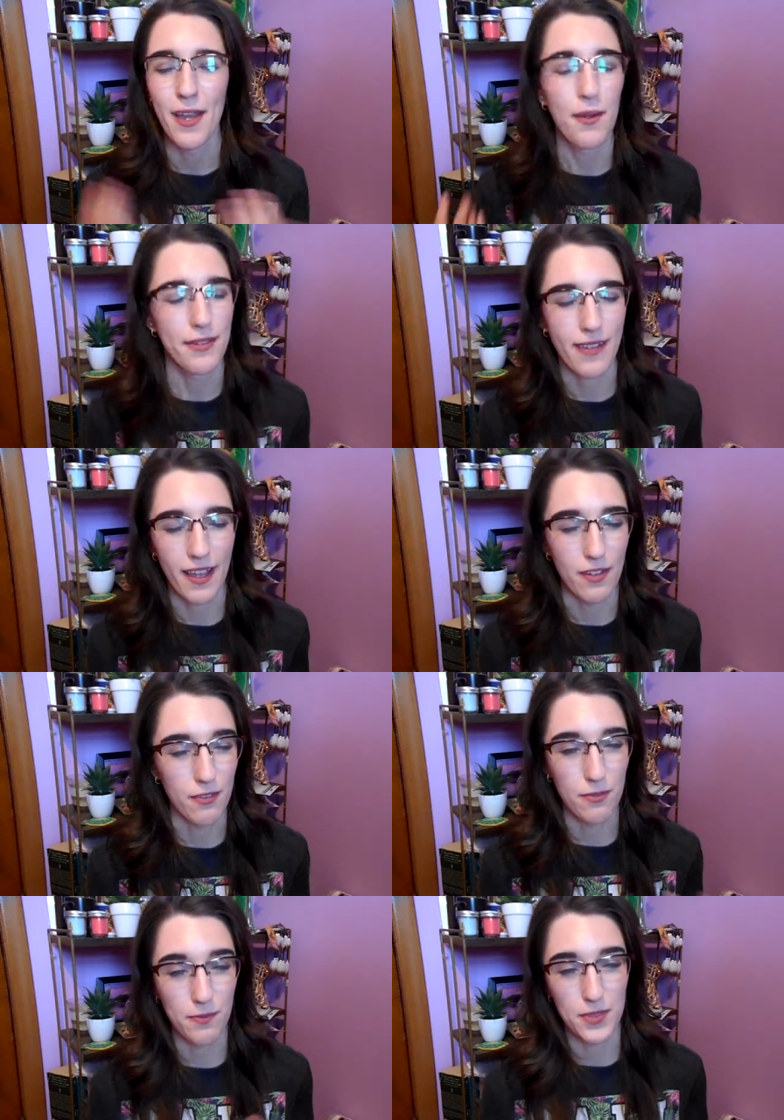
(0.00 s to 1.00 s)
It's kind
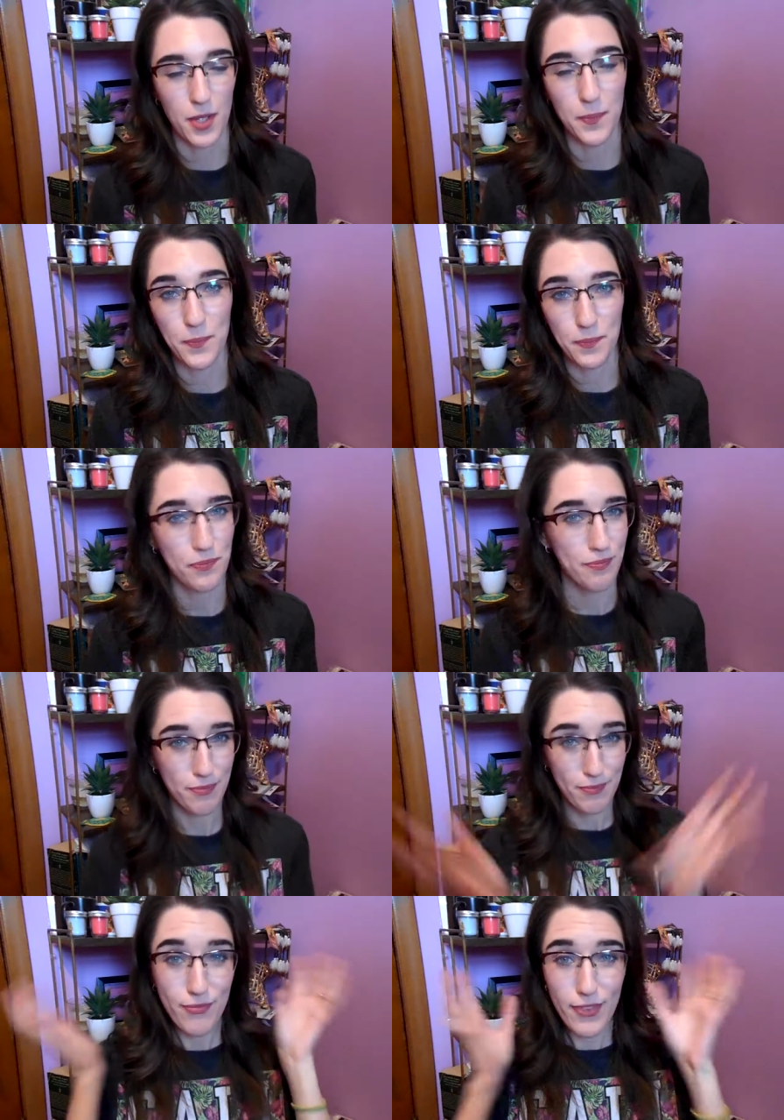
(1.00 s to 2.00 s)
of, so
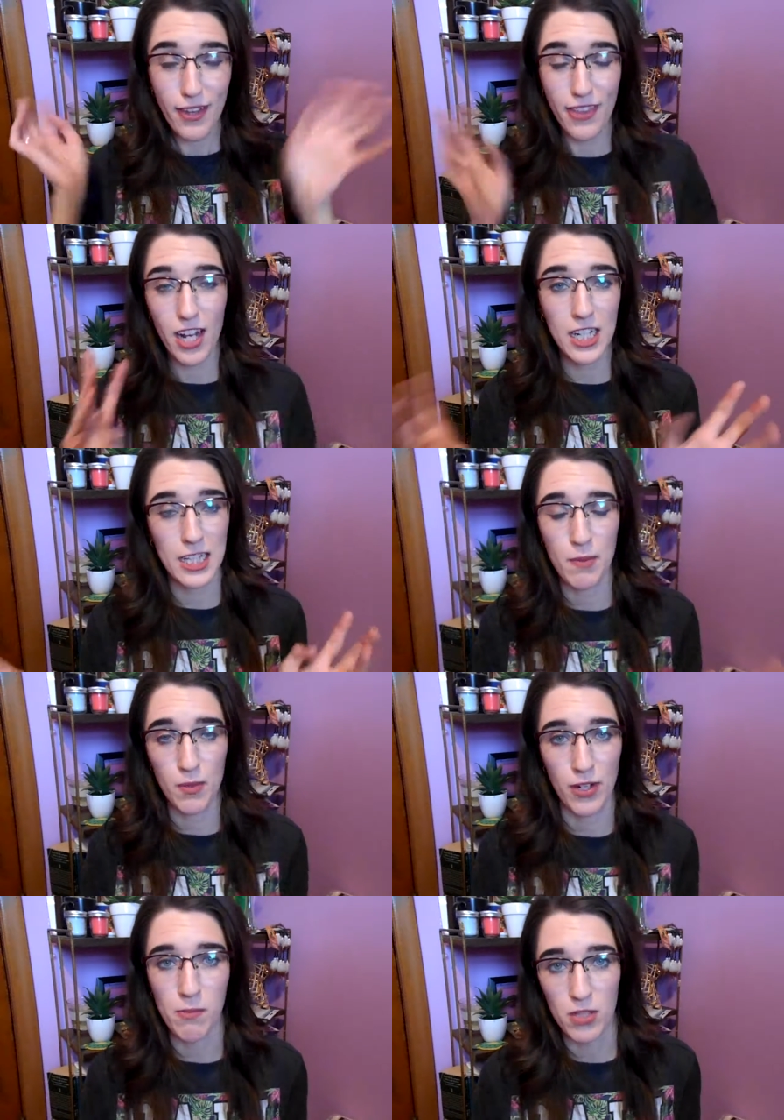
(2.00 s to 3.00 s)
there let me
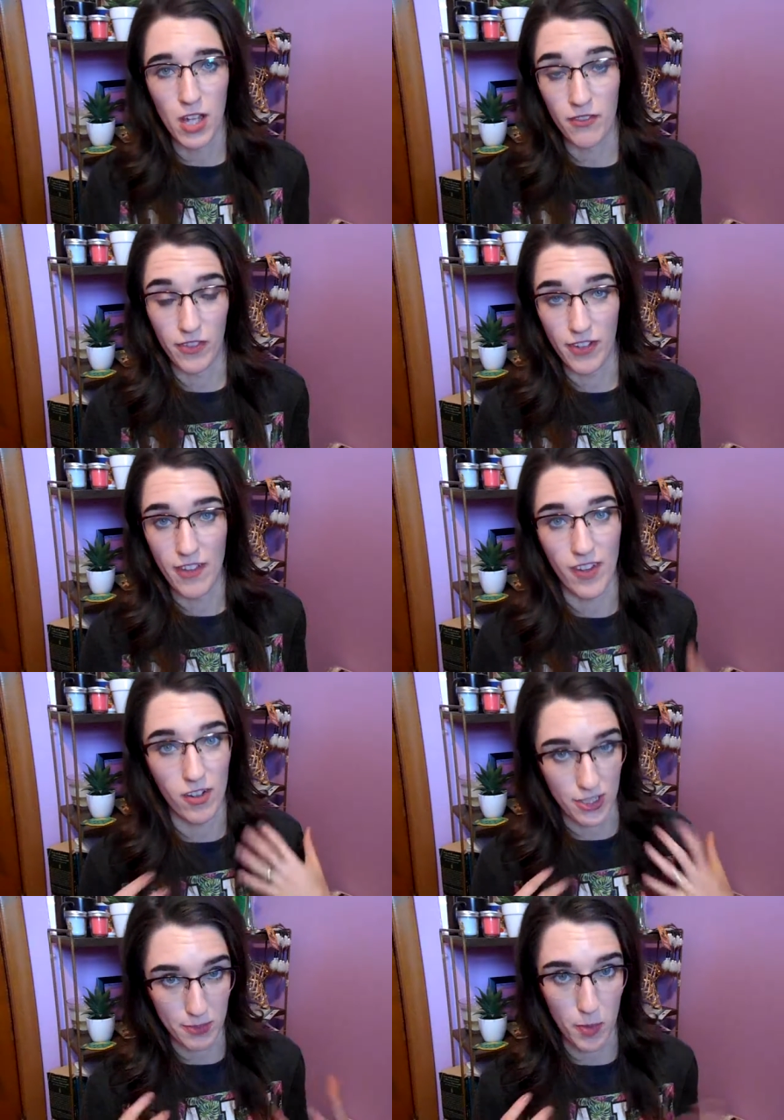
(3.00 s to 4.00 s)
ramble on for five
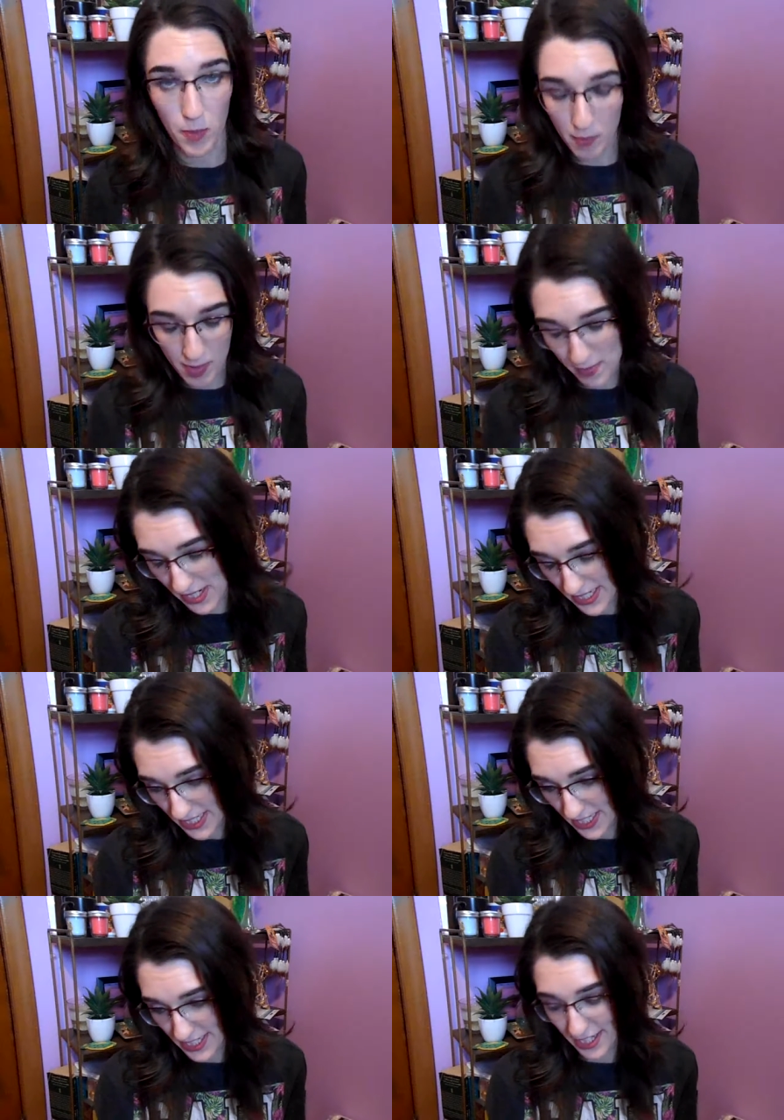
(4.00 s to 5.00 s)
hours about what my
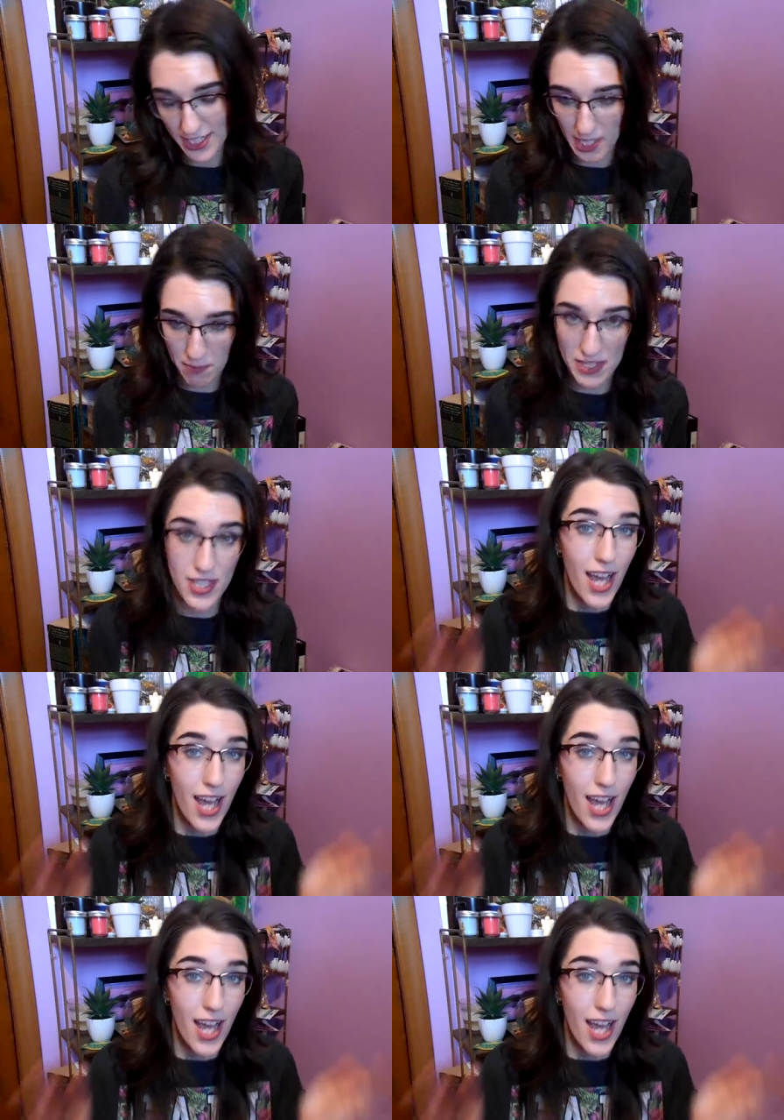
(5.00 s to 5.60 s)
care type is.